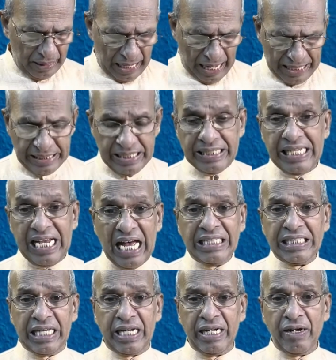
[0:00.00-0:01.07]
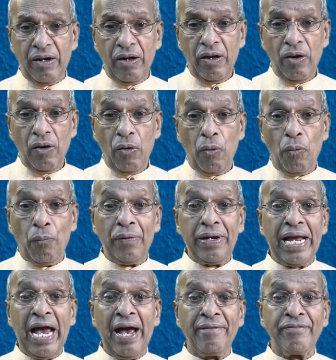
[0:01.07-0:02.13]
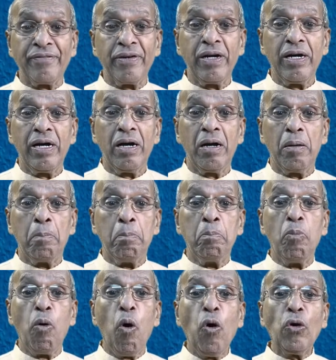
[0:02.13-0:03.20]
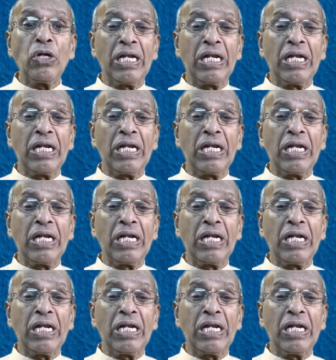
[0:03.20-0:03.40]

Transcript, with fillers: and in the other we have more